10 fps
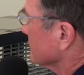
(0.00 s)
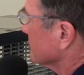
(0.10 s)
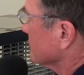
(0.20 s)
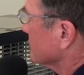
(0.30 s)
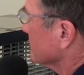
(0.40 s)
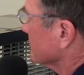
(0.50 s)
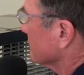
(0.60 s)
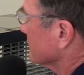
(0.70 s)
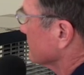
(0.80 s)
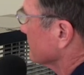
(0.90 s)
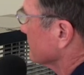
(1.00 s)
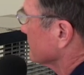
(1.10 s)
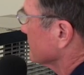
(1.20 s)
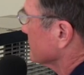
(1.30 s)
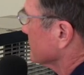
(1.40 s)

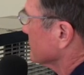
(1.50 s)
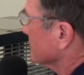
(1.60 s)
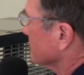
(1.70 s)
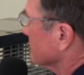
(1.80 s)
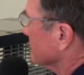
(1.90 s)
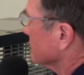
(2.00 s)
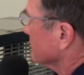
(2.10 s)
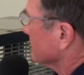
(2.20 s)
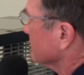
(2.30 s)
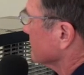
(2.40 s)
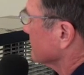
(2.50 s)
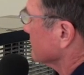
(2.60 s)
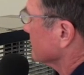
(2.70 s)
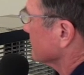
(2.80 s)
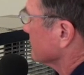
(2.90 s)

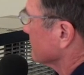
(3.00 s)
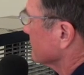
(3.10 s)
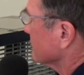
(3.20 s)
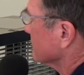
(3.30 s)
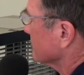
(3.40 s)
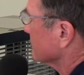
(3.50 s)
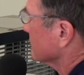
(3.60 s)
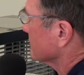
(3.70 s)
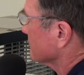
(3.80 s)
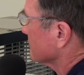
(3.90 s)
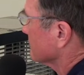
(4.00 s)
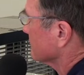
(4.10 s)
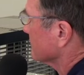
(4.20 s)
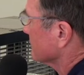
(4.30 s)
[no speech]